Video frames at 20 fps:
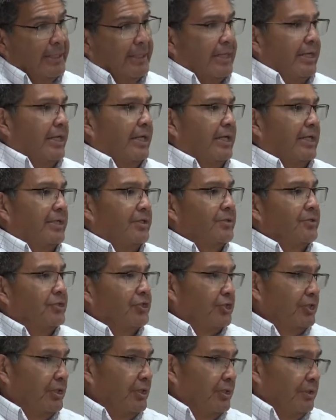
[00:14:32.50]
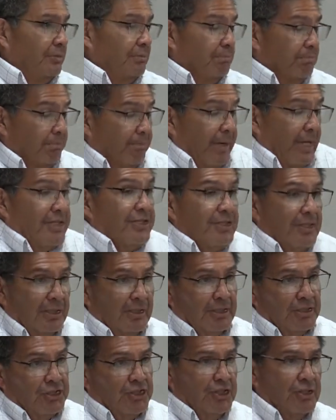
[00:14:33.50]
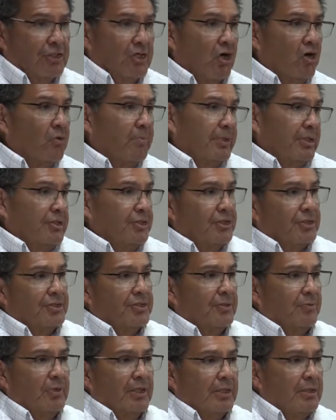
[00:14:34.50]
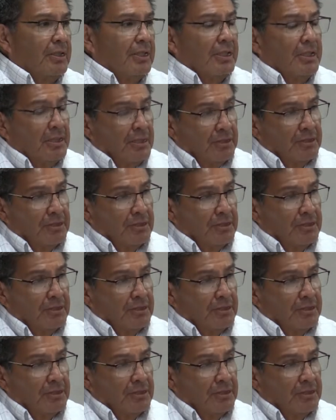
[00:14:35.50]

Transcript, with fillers: And she basically she told me, she said, Well,